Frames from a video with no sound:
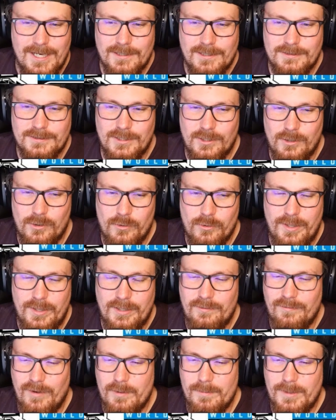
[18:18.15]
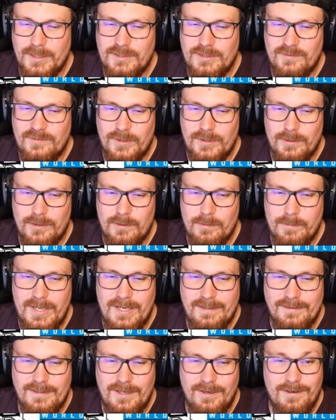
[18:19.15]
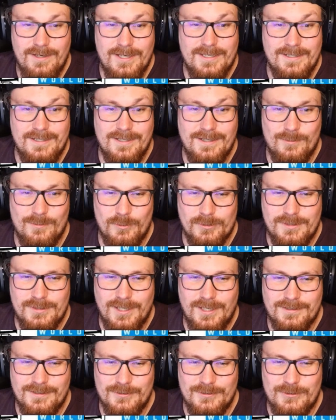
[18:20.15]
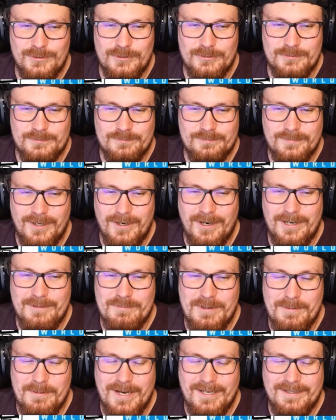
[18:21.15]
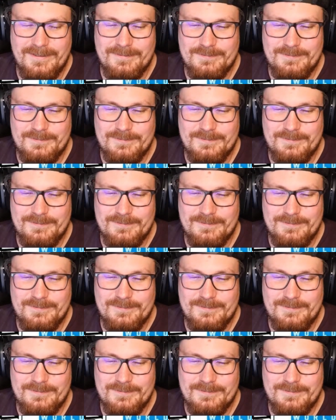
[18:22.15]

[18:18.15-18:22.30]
So thank you very much for being there, and we'll talk to you soon. All right, bye-bye.